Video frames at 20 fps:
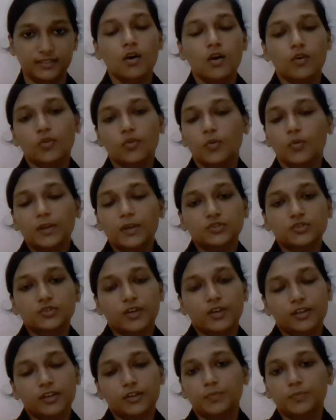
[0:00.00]
Romans were
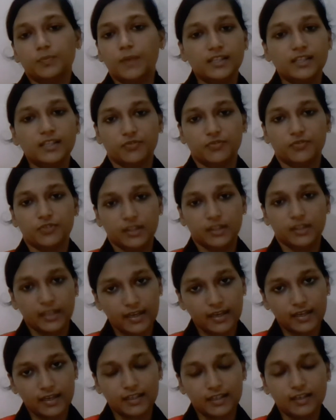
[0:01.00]
not much of a
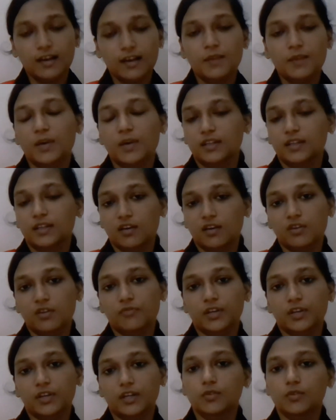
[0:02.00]
thinker, but they were
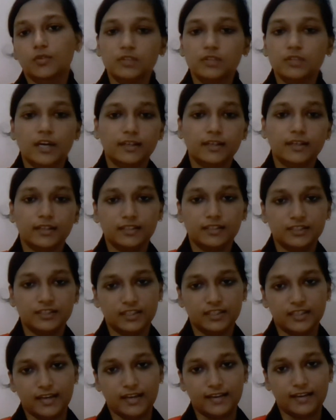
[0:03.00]
very good at
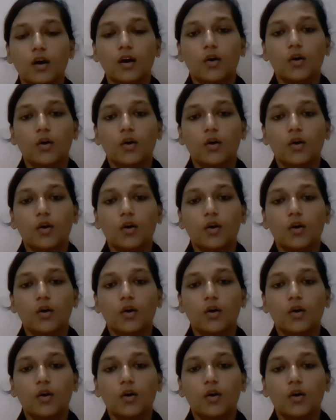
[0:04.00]
engineering.